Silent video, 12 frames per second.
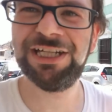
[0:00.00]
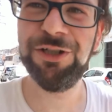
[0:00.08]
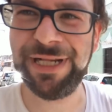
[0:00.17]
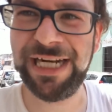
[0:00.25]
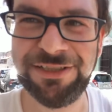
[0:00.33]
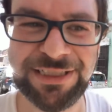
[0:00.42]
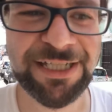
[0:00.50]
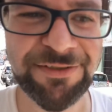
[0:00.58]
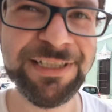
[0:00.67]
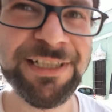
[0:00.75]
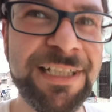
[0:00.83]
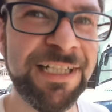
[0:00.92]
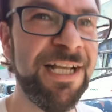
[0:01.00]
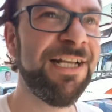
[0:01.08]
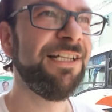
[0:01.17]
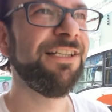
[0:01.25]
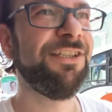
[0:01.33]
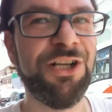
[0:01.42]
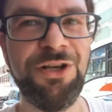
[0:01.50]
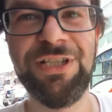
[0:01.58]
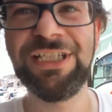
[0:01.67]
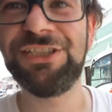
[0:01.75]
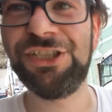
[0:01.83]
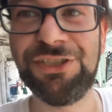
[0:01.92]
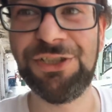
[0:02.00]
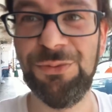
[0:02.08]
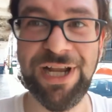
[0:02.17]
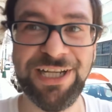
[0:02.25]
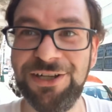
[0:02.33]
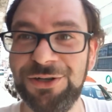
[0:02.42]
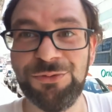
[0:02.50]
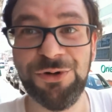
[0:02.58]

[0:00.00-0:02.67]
a little bit outside of it. So this is just the regular